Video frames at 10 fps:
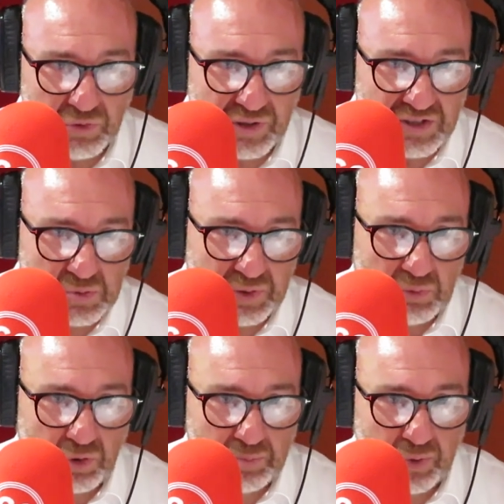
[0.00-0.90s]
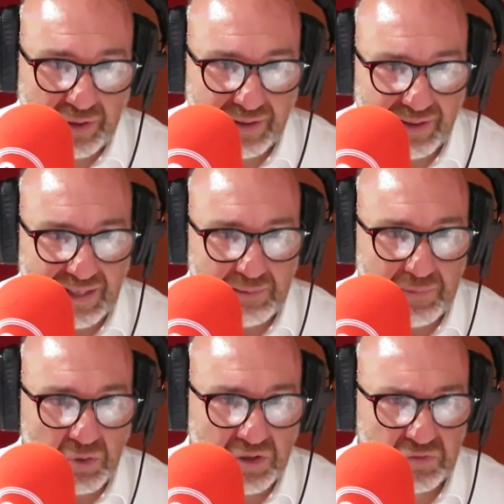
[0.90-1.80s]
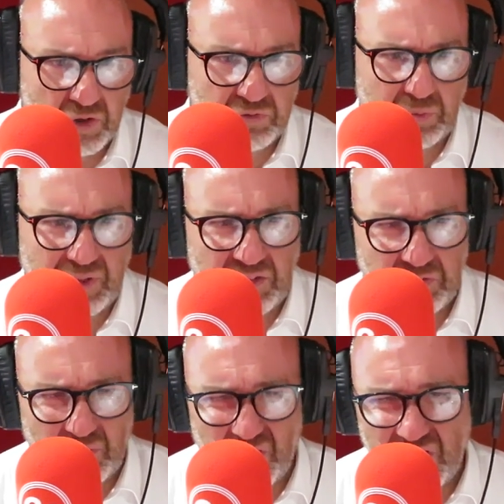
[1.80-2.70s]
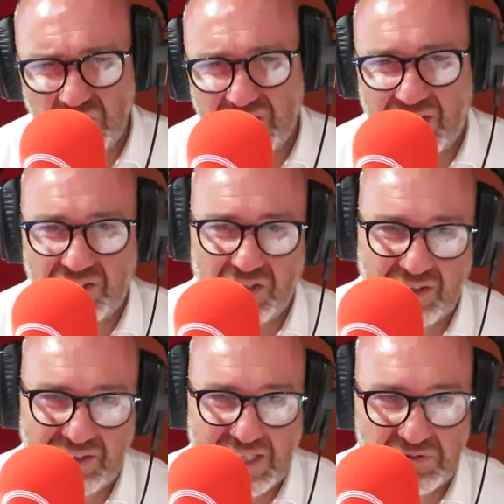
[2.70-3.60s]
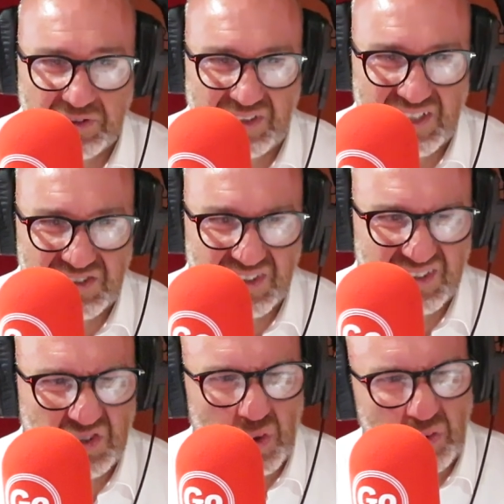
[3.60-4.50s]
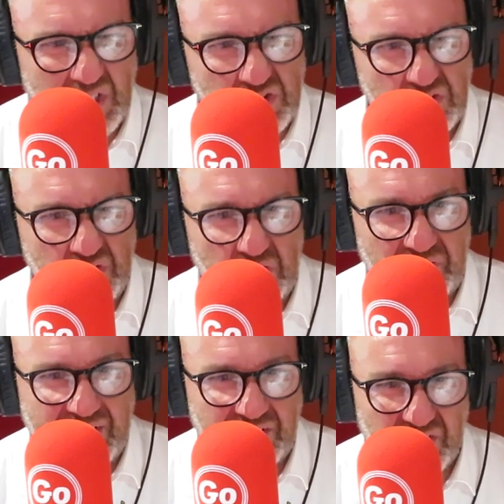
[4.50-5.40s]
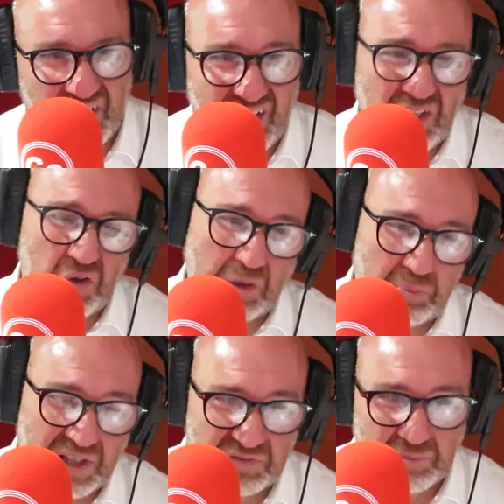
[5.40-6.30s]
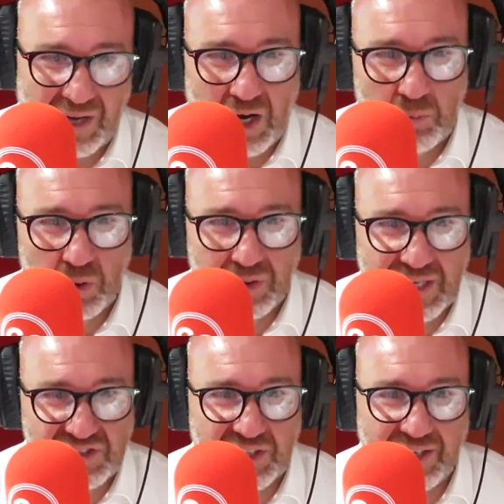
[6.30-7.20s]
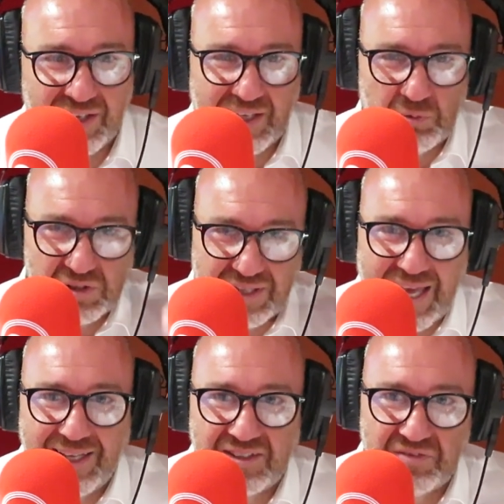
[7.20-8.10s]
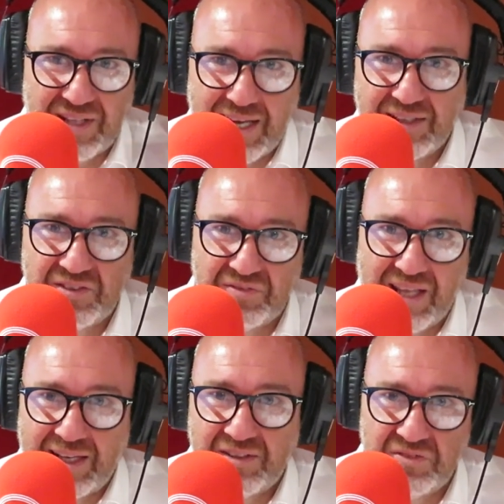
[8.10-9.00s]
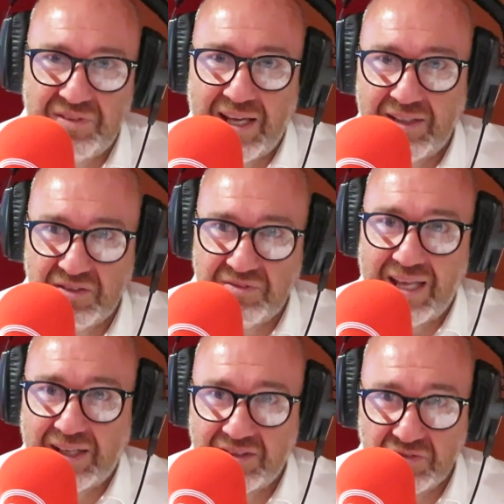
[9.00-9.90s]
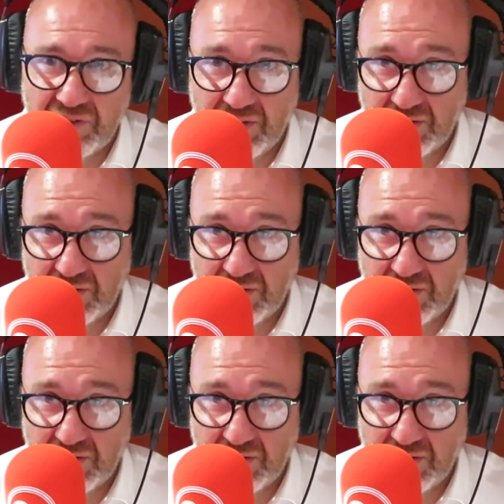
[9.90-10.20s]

when Rangers paid 1.8 million for him from Greek football. He's only got a couple of caps for Croatia. His goal ratio is not very good. He only played for Malmo last year. It was negative, negative, negative, negative, negative.